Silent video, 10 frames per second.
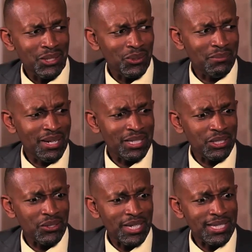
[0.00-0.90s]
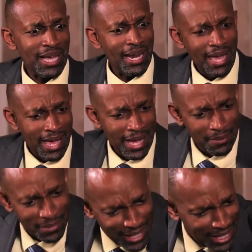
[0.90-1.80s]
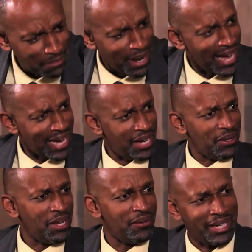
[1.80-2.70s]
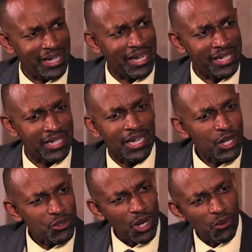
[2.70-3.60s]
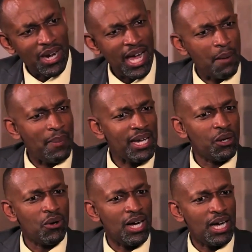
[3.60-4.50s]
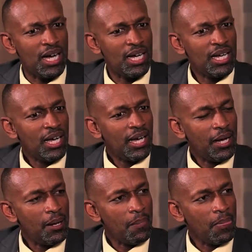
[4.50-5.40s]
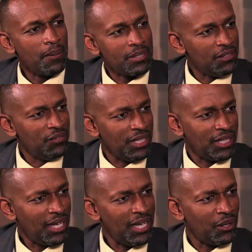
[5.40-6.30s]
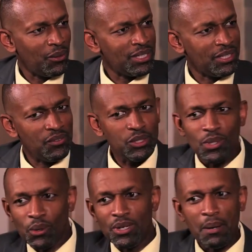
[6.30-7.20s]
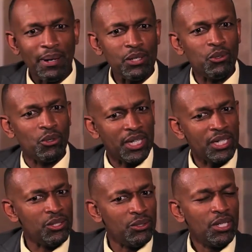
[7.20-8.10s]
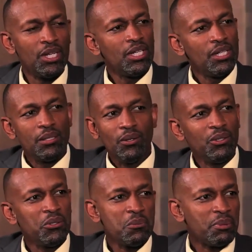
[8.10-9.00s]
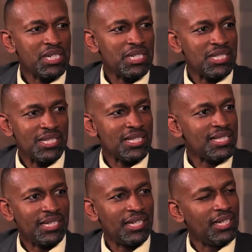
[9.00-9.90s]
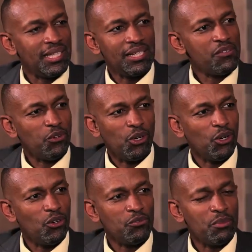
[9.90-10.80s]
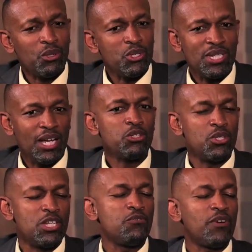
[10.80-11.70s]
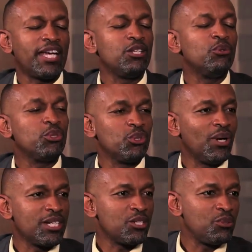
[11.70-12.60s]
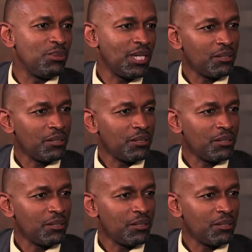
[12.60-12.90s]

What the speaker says: into a mat? You're a celeb. Nini mbaya na wewe Eric. Tunakuonanga pale kwa TV. Kwa TV tunakuona pale uko radio. All those pressures just suddenly fall off because now you define who you want to be.